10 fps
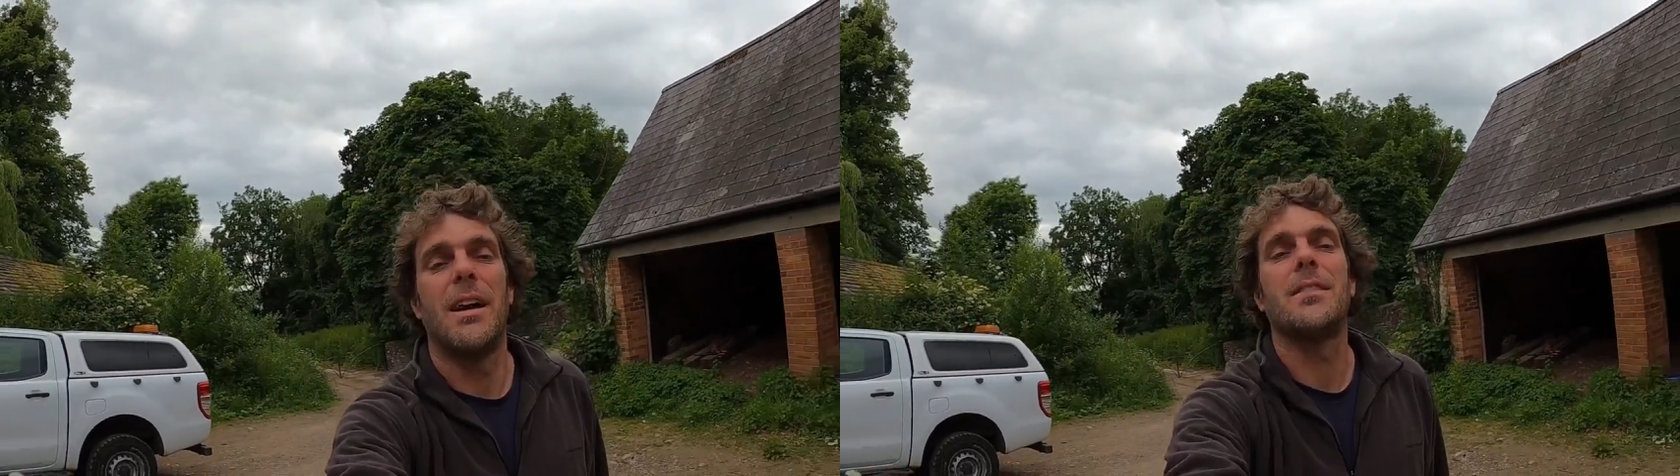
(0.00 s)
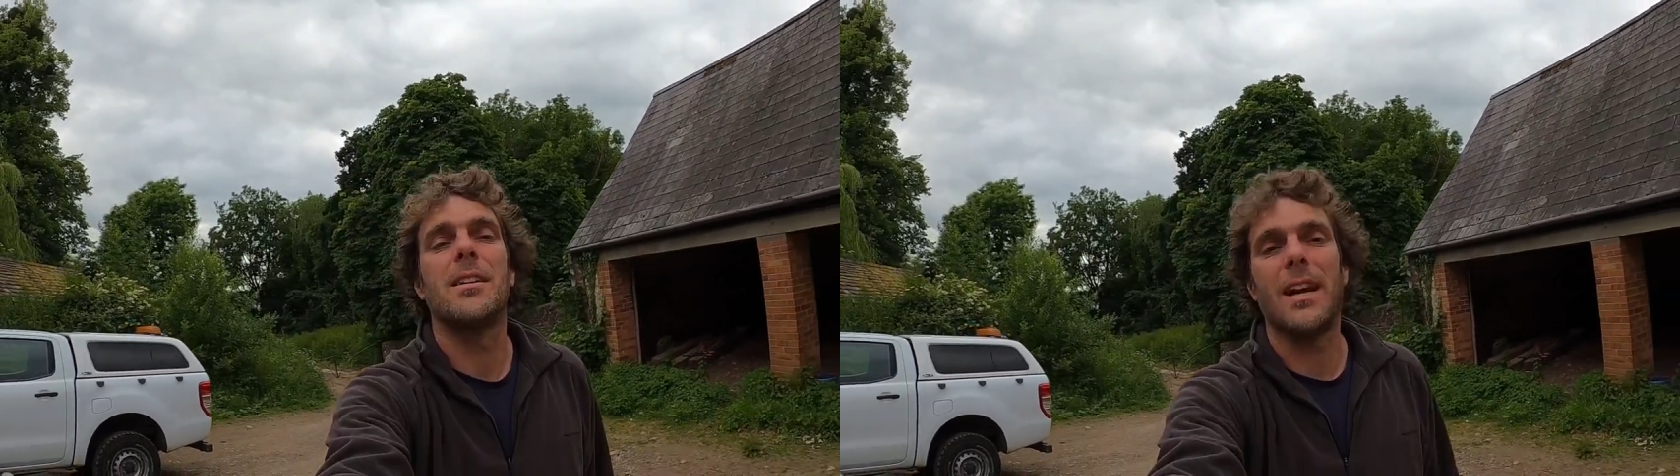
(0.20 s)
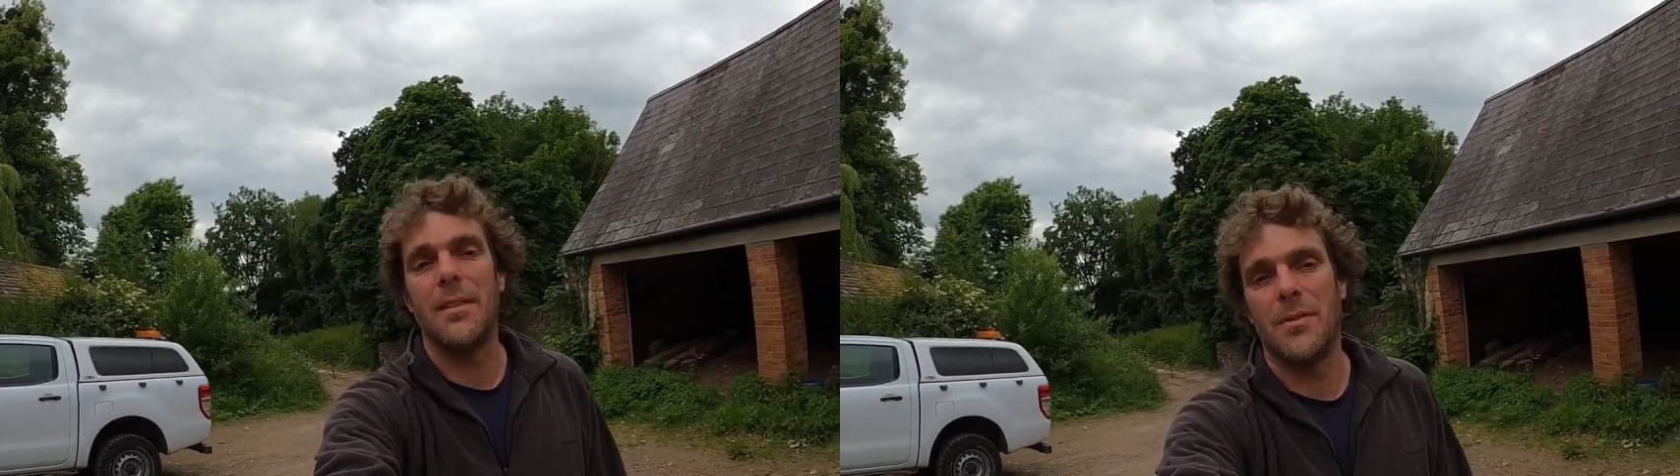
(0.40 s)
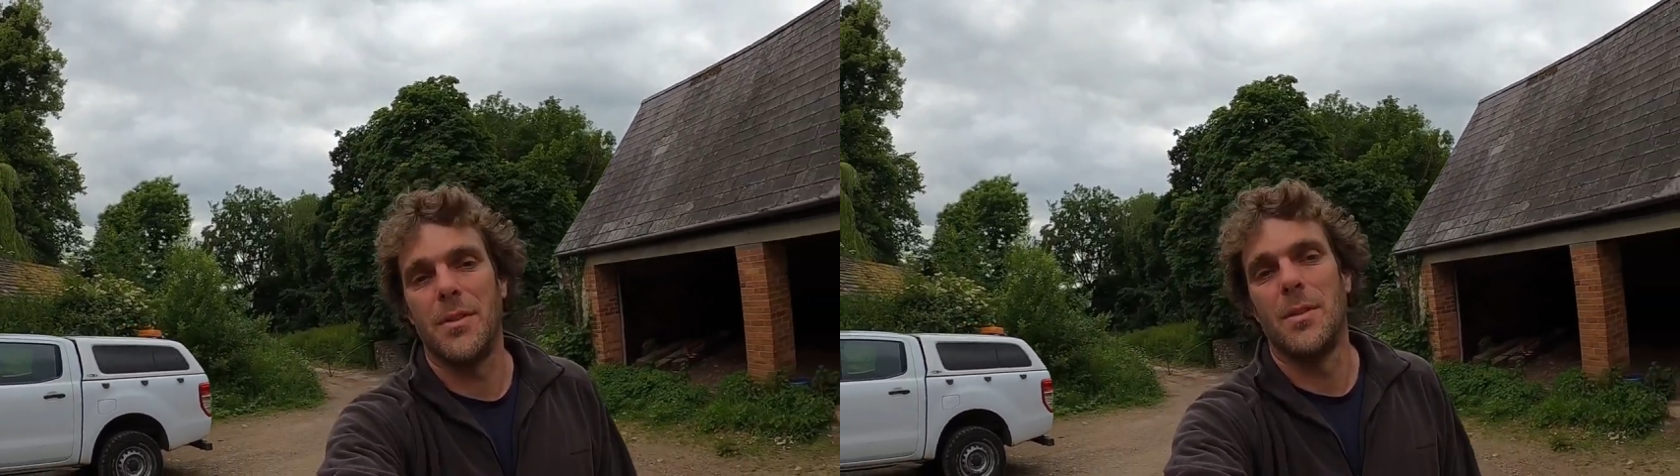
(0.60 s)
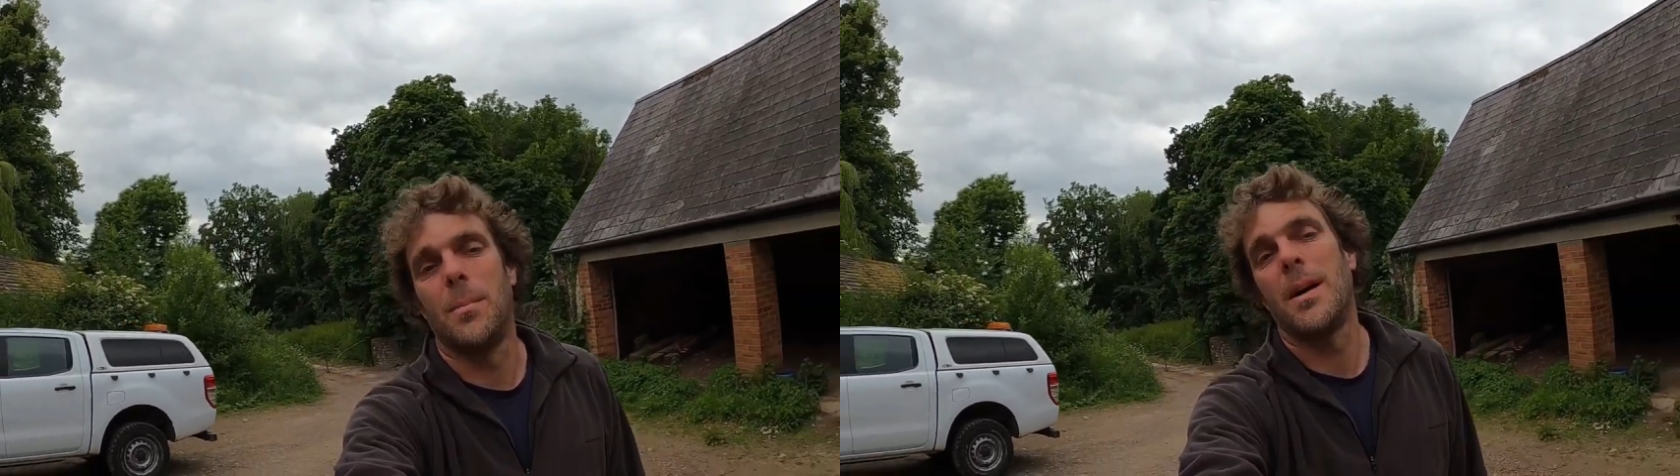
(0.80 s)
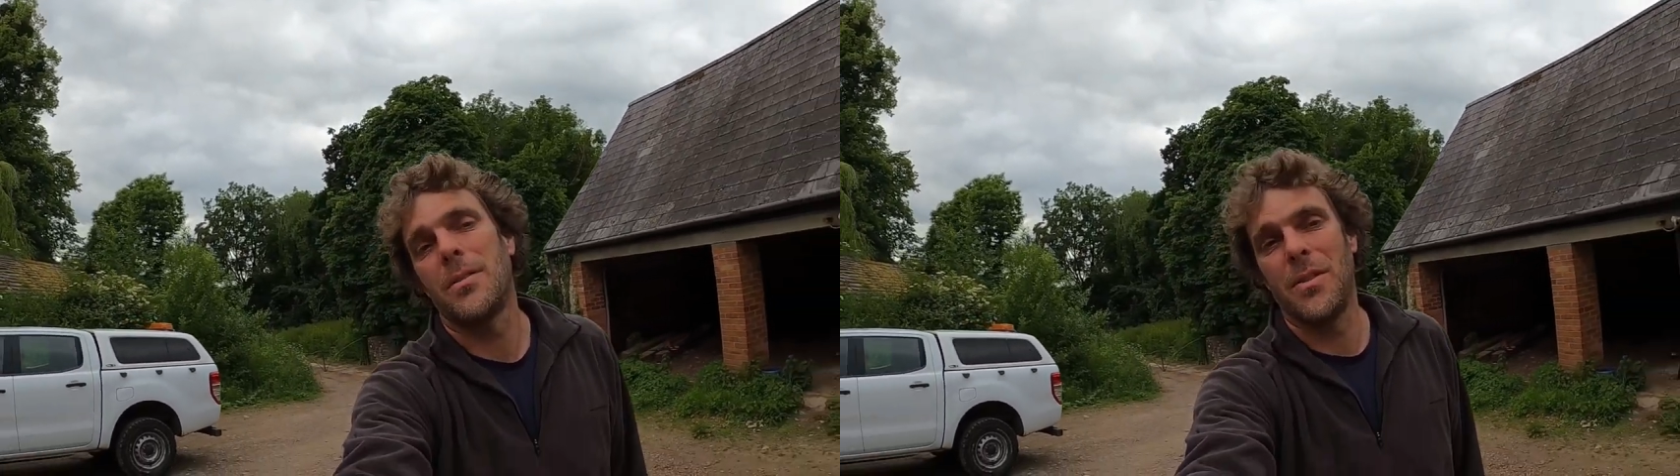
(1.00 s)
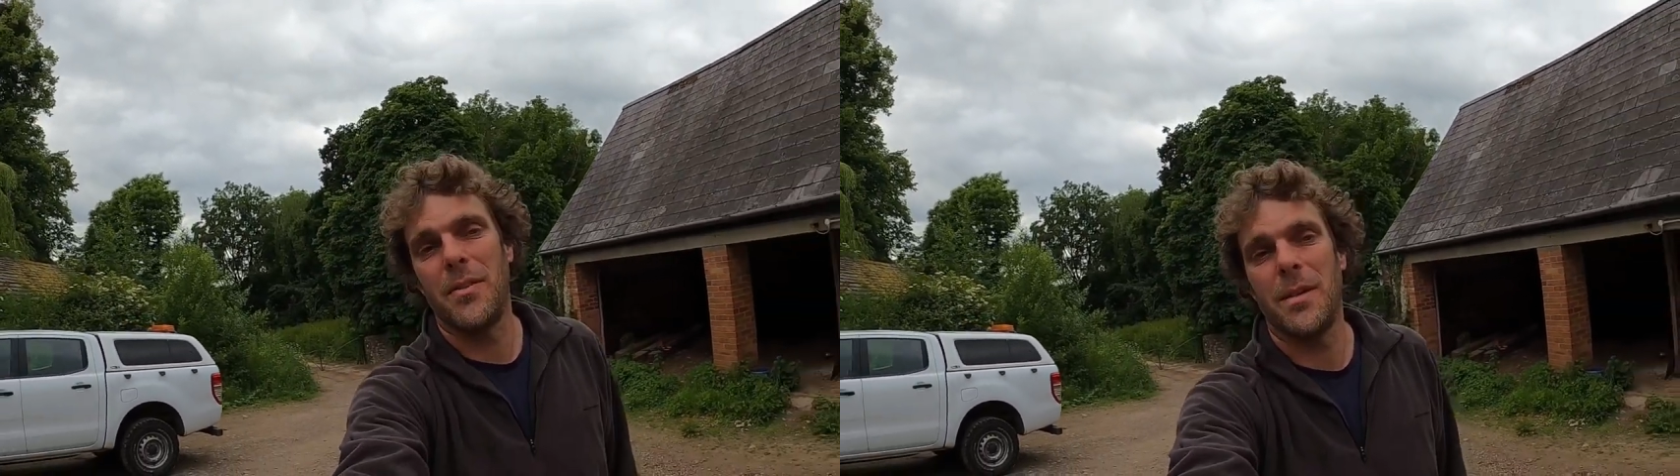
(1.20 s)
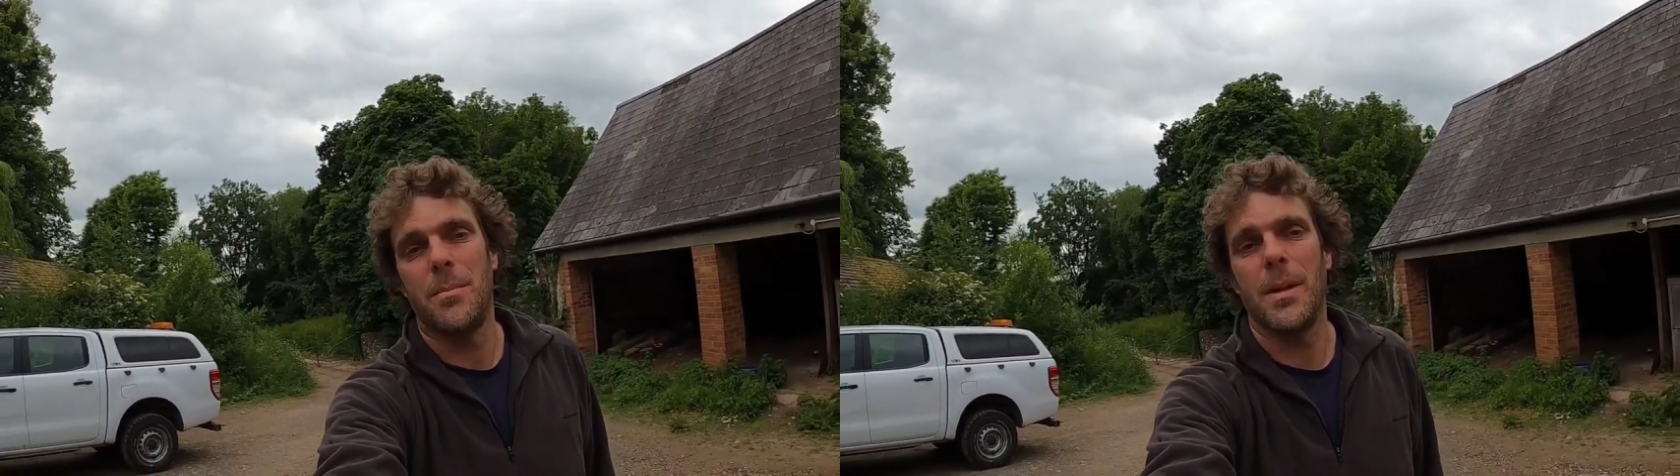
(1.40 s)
have a look out for pasture-fed